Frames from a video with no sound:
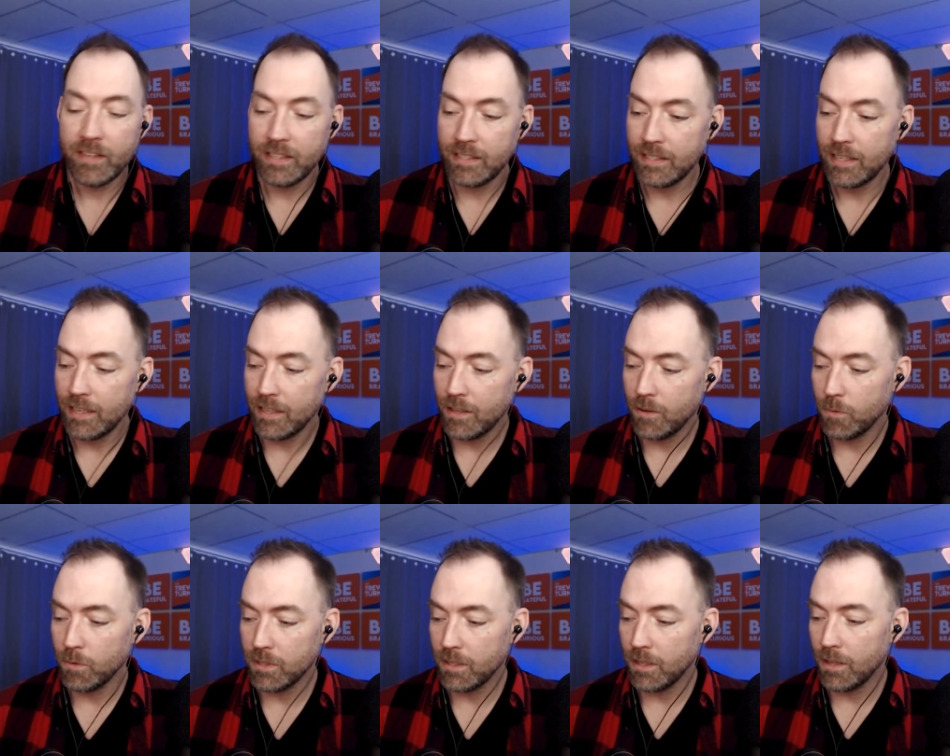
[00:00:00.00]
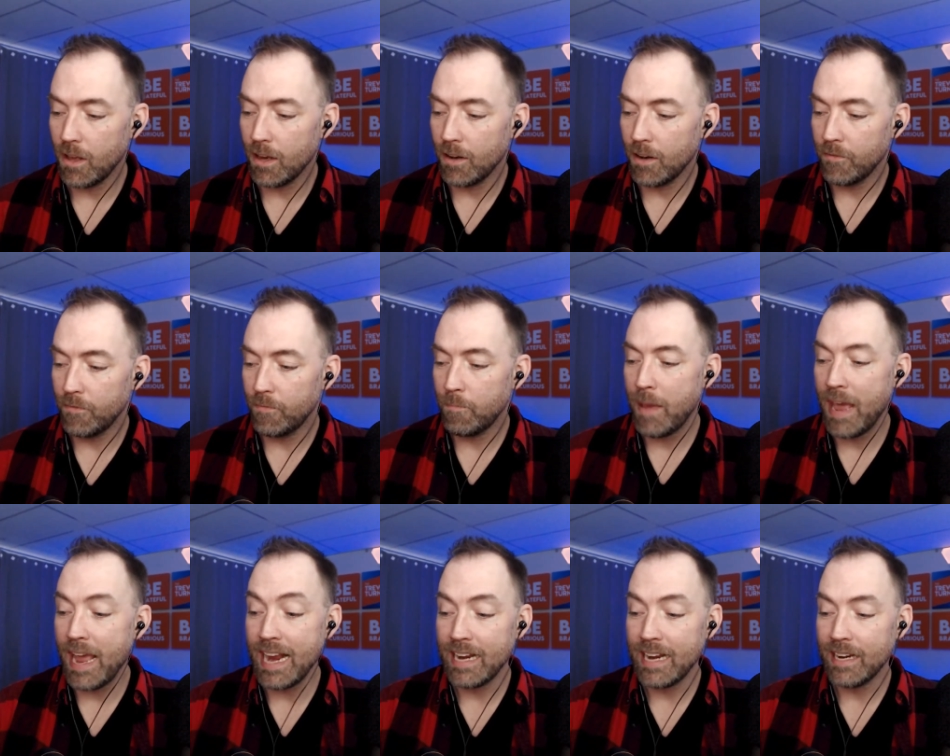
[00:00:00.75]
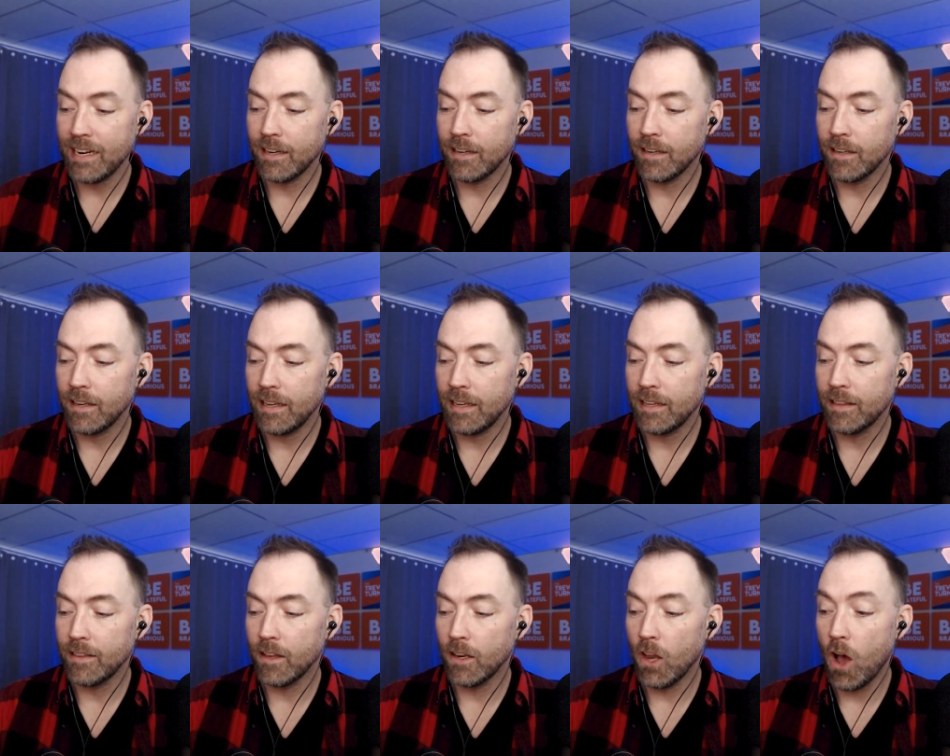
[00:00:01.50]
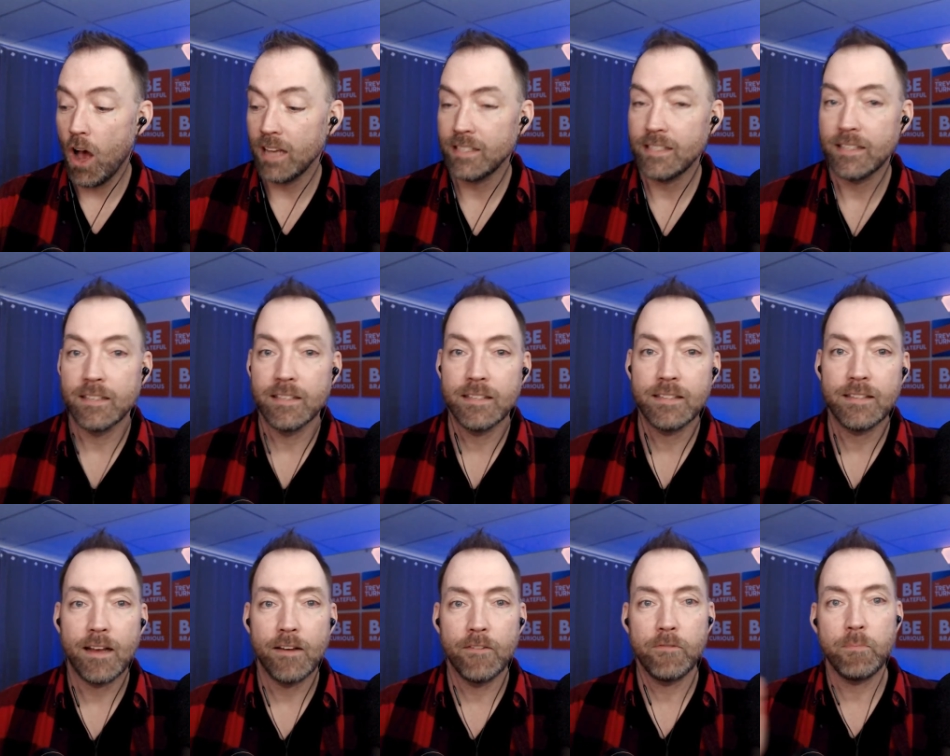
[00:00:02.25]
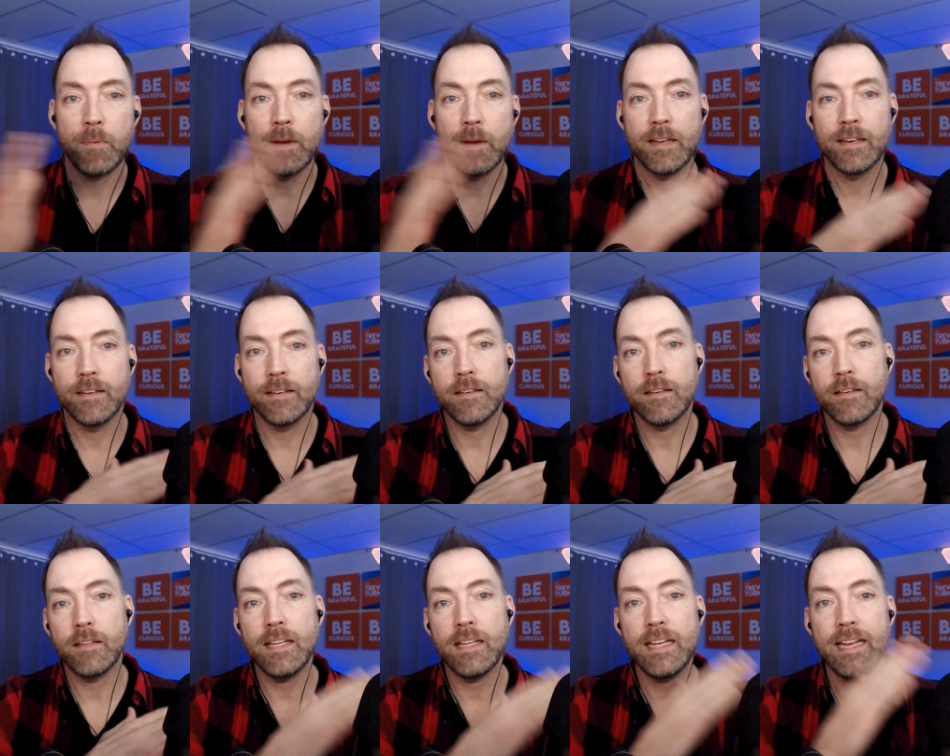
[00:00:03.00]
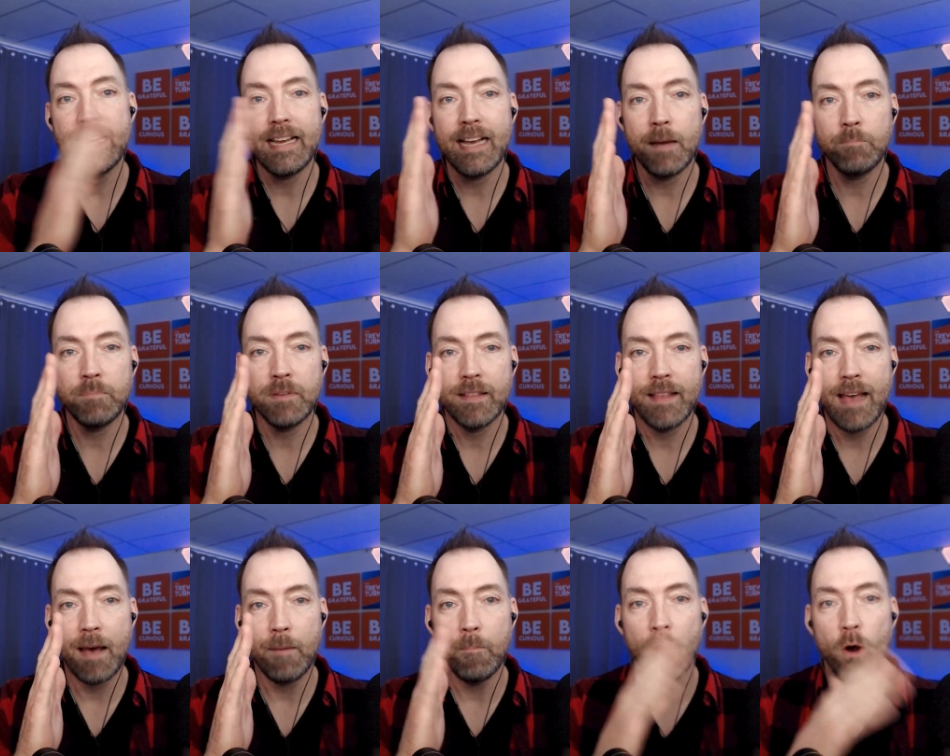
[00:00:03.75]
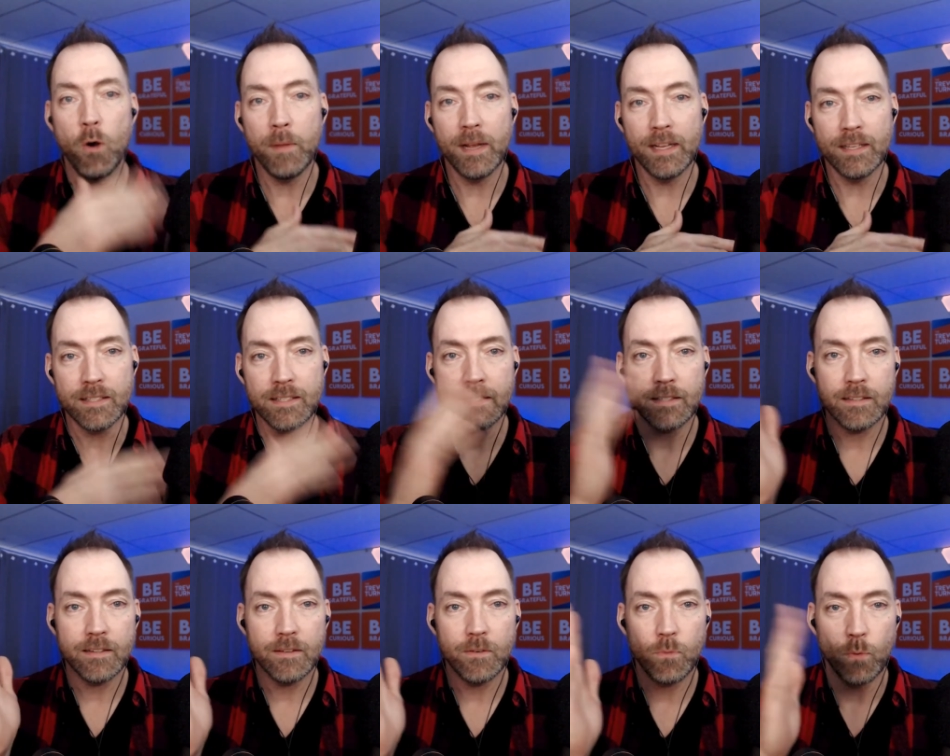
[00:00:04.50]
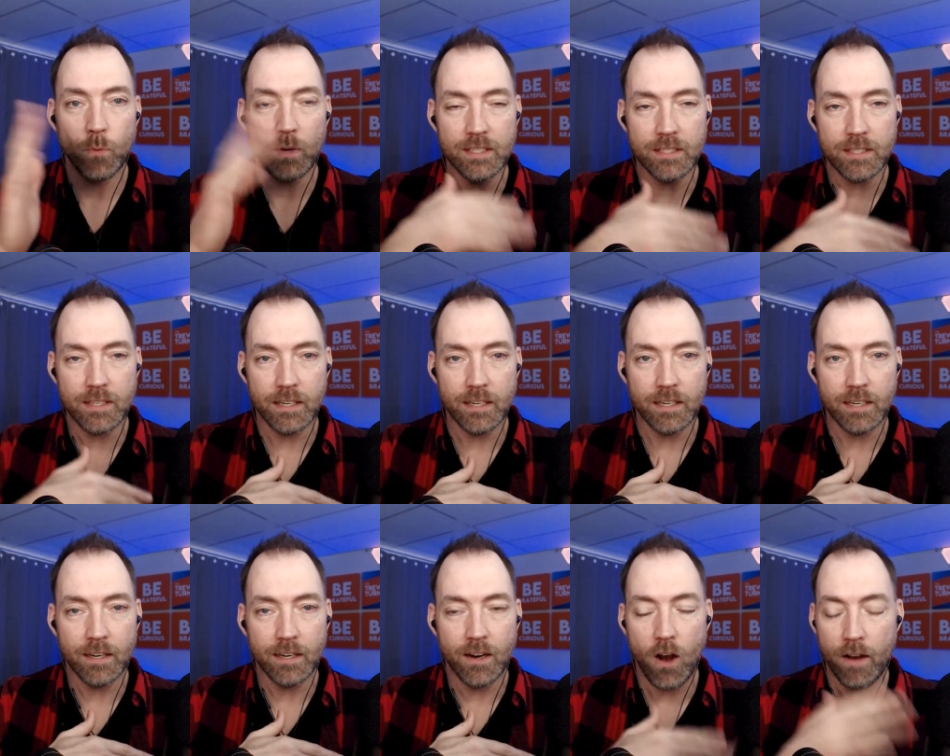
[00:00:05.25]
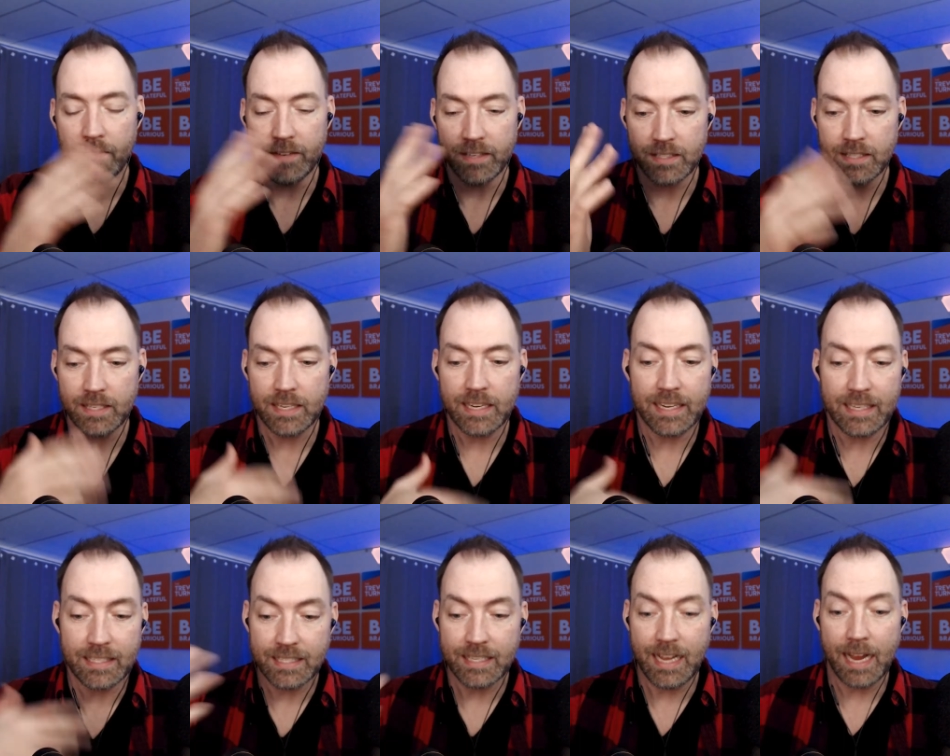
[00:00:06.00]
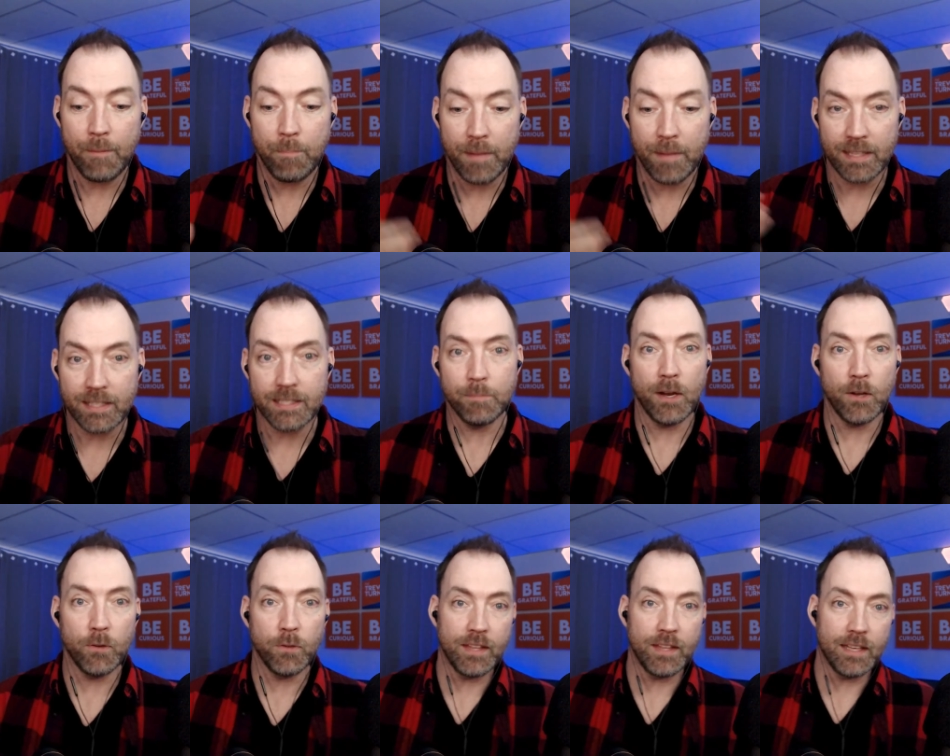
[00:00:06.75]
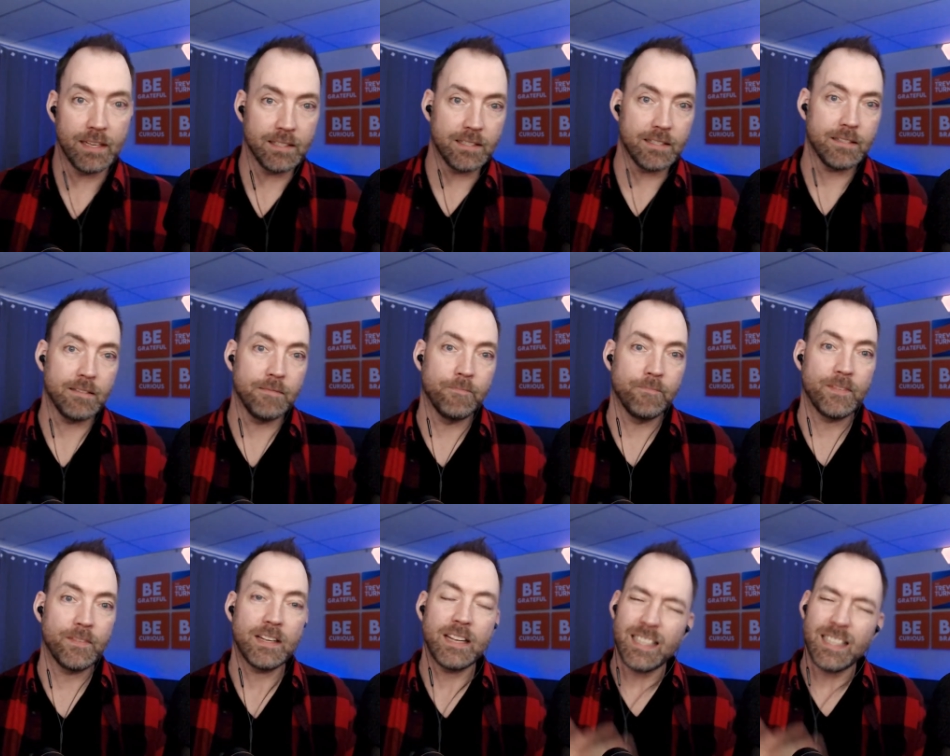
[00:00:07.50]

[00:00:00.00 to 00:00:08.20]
Obviously, there was a lot of pain in the loss and stuff, but leading up to that moment, was there obviously excitement about this?